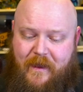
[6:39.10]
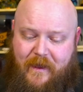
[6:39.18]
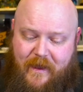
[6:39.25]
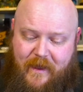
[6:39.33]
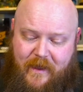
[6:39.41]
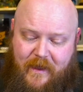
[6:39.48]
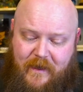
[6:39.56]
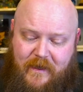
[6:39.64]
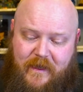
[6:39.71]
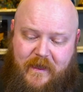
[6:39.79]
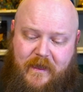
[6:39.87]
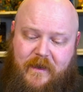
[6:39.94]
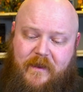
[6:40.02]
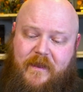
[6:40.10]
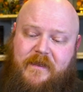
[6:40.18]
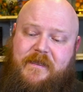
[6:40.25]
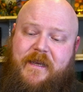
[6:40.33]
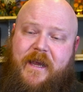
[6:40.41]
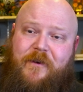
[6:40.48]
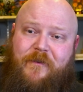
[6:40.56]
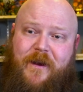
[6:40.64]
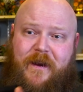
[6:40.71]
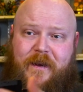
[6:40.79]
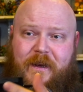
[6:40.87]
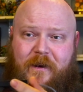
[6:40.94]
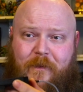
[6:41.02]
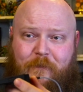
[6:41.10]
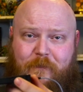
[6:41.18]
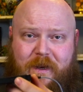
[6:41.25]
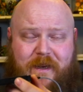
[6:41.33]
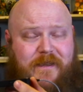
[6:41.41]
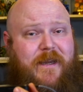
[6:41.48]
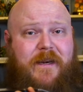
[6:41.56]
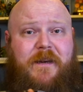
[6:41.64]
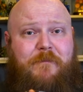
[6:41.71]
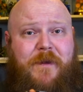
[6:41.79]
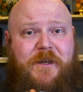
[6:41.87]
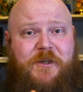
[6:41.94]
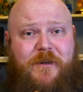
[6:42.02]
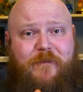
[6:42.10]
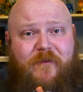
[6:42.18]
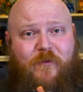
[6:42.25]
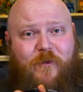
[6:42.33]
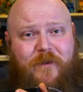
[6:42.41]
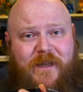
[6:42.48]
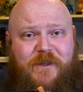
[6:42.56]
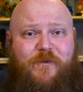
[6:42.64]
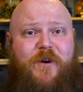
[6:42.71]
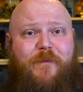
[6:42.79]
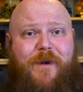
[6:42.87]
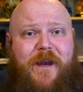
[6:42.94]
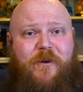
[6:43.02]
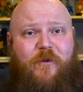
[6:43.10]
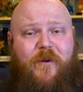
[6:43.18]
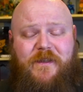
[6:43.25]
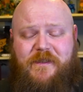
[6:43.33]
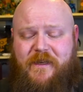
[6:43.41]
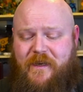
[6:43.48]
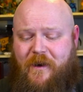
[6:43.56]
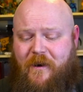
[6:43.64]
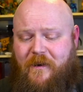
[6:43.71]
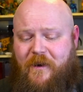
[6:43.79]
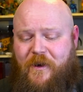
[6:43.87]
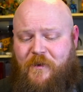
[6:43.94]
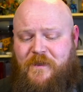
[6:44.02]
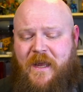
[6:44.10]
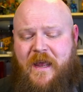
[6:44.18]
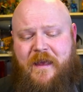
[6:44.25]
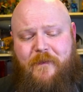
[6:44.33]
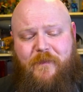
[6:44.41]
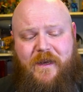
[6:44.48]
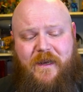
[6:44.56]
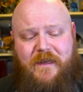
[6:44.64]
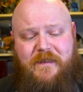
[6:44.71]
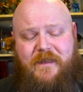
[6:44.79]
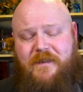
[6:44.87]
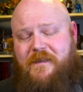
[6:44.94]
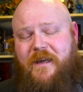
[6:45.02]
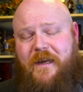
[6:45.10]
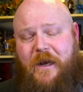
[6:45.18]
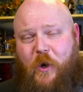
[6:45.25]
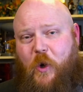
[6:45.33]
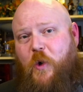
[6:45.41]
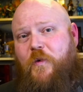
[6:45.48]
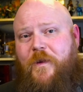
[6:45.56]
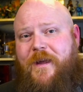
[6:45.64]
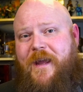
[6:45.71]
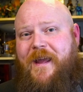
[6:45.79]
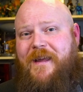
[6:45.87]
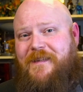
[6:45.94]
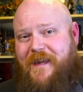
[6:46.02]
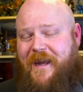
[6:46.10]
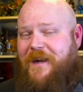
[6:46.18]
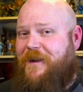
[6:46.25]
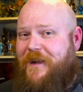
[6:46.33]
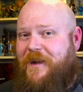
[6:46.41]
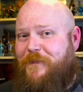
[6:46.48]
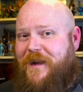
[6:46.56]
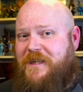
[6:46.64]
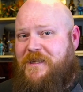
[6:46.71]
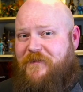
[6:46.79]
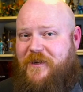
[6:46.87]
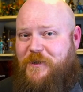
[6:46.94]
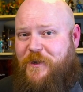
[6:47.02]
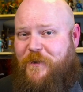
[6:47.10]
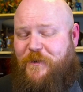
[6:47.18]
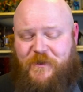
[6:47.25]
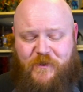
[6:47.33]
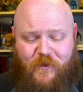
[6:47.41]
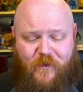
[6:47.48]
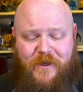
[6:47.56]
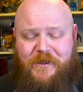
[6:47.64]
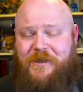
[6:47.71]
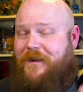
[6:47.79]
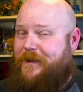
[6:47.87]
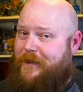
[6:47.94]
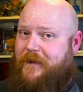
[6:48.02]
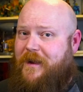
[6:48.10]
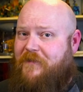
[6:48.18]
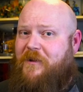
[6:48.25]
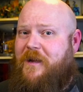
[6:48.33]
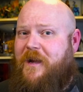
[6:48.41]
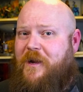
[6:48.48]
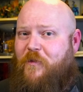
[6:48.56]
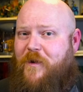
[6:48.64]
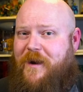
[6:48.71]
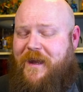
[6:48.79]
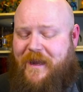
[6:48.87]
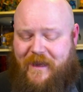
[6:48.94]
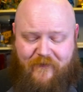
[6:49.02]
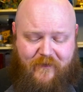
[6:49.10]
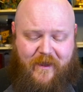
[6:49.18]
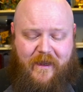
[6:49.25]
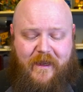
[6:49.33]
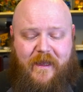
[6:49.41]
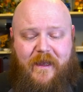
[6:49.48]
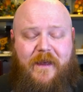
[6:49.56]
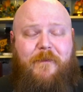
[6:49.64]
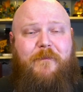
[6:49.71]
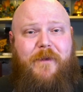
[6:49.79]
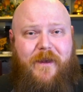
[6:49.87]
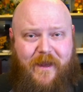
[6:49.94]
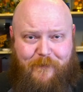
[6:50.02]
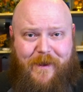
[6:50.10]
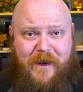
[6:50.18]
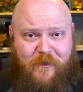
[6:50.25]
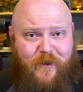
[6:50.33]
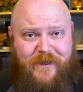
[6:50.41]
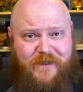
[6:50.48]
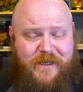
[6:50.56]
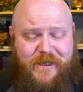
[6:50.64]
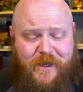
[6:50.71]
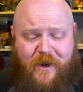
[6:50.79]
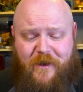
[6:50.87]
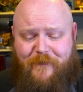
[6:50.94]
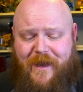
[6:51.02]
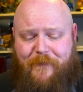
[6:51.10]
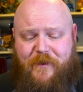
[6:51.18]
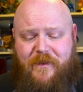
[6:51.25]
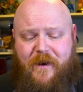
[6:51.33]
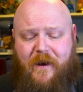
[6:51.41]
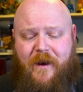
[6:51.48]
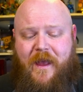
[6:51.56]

And on this side right here, because I didn't mention it before, that's where your micro SD card goes. Because this thing only has 8 gigabytes of internal storage, you're definitely going to want to have a micro SD card to pop in there.